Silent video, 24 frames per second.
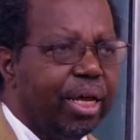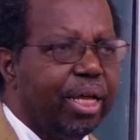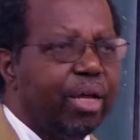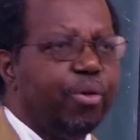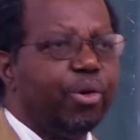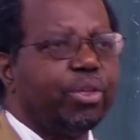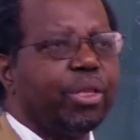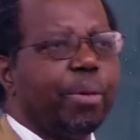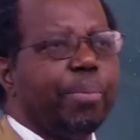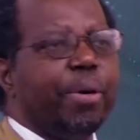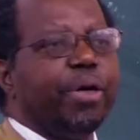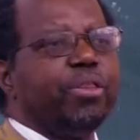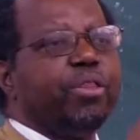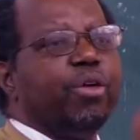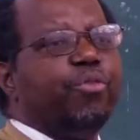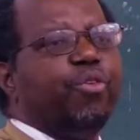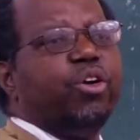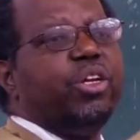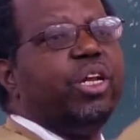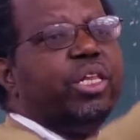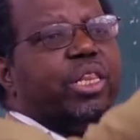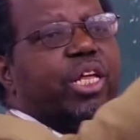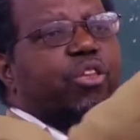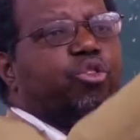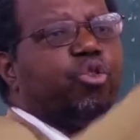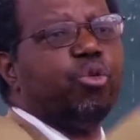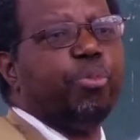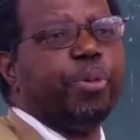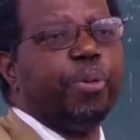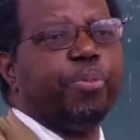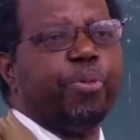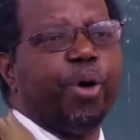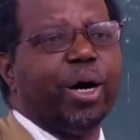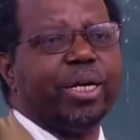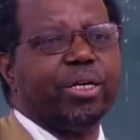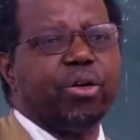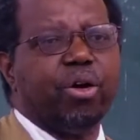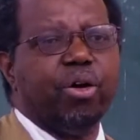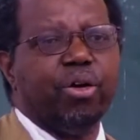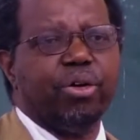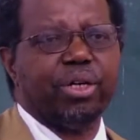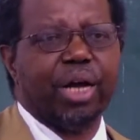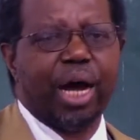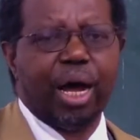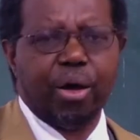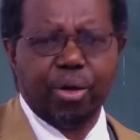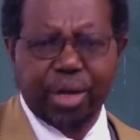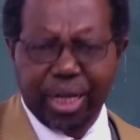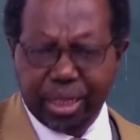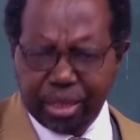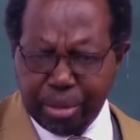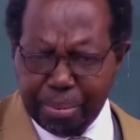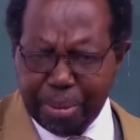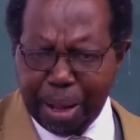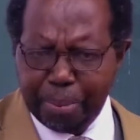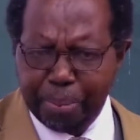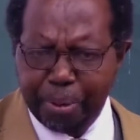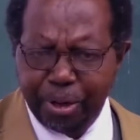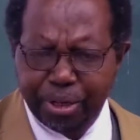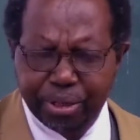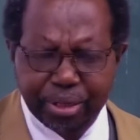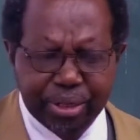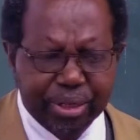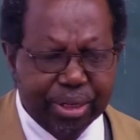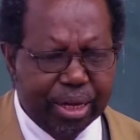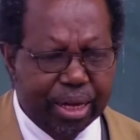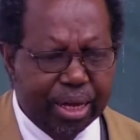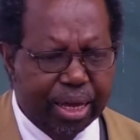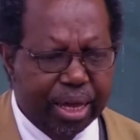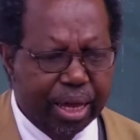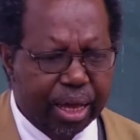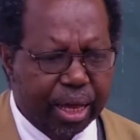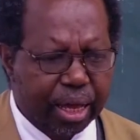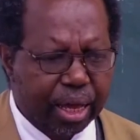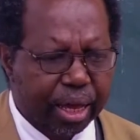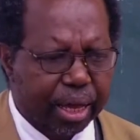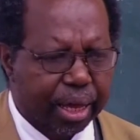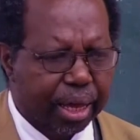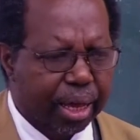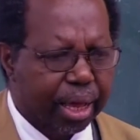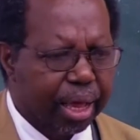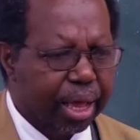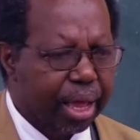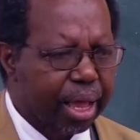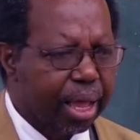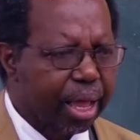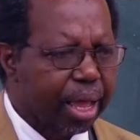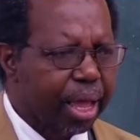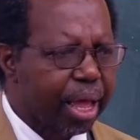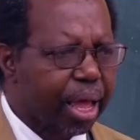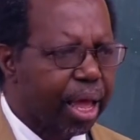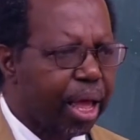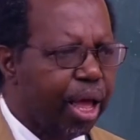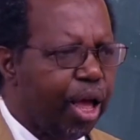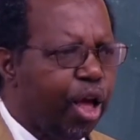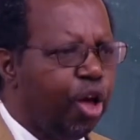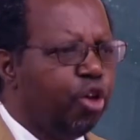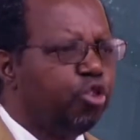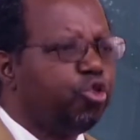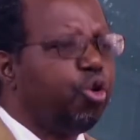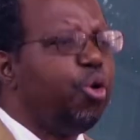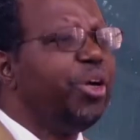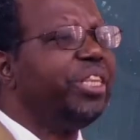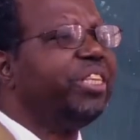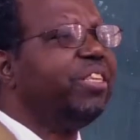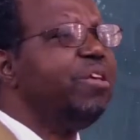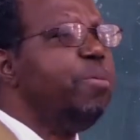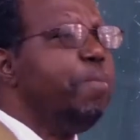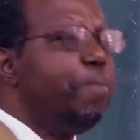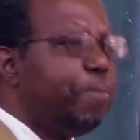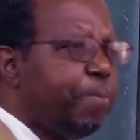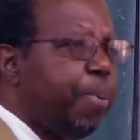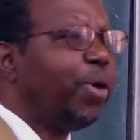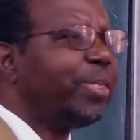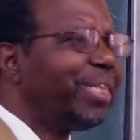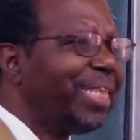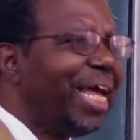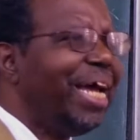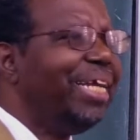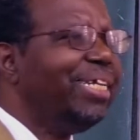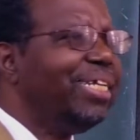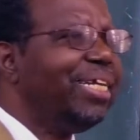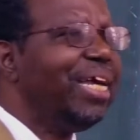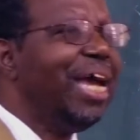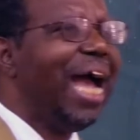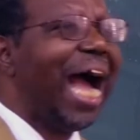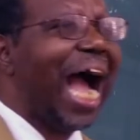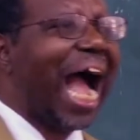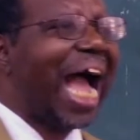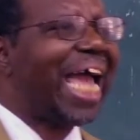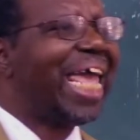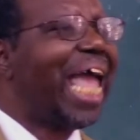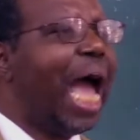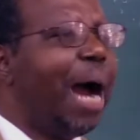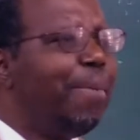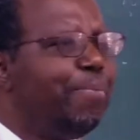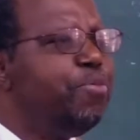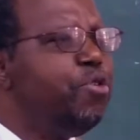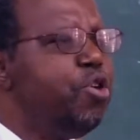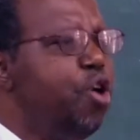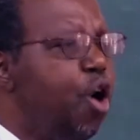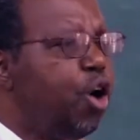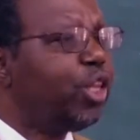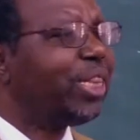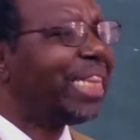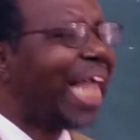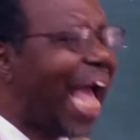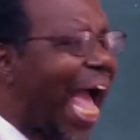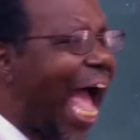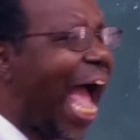what about if only the 2 people had gone? Are you getting my point? So it's important. I am not